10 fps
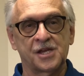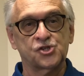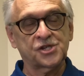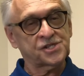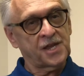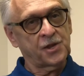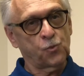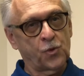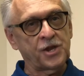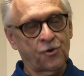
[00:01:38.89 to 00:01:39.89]
Just like
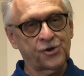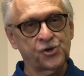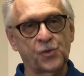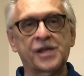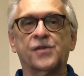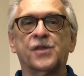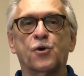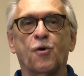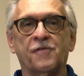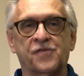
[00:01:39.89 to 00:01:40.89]
we are doing in the
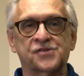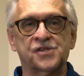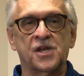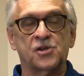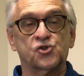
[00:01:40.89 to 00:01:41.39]
office,